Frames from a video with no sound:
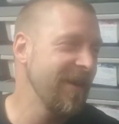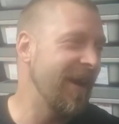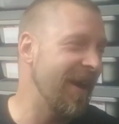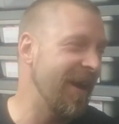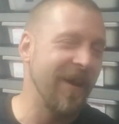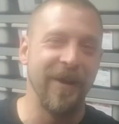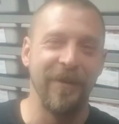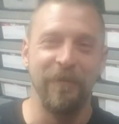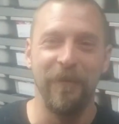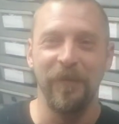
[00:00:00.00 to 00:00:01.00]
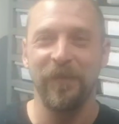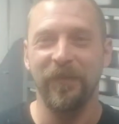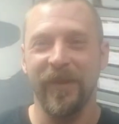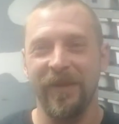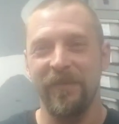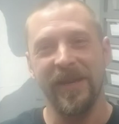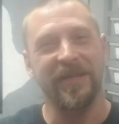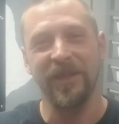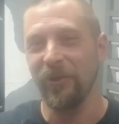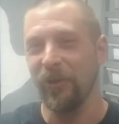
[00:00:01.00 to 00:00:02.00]
Um, it
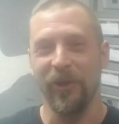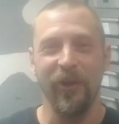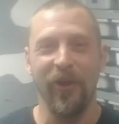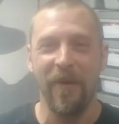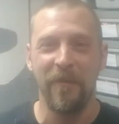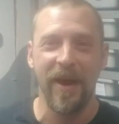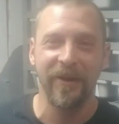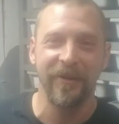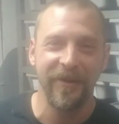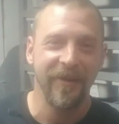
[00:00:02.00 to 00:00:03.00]
makes it look a lot better.